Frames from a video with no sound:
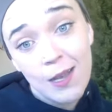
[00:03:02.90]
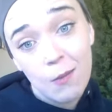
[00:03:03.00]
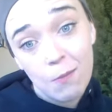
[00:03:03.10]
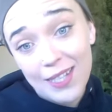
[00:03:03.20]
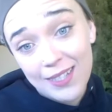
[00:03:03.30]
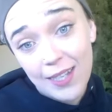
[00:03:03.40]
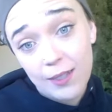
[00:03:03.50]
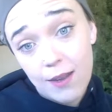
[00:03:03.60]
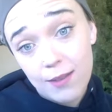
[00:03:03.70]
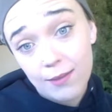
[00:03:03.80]
My snake's
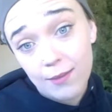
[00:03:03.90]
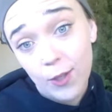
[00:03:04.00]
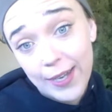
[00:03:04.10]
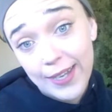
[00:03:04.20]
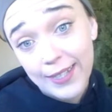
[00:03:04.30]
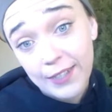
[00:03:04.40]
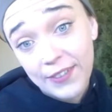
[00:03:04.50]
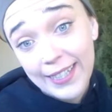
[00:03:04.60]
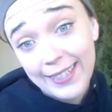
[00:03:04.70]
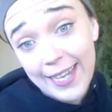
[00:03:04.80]
gone, so I guess it's
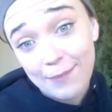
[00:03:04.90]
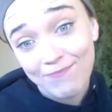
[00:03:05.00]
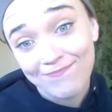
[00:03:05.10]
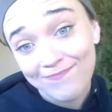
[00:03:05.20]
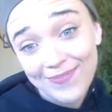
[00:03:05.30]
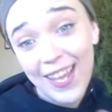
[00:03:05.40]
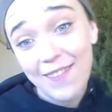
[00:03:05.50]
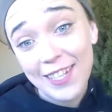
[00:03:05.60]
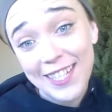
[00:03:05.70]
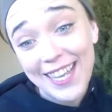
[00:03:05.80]
feeding time. Have a
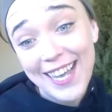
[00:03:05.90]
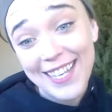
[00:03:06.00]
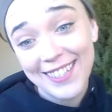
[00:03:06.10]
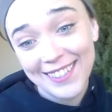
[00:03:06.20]
good day, guys.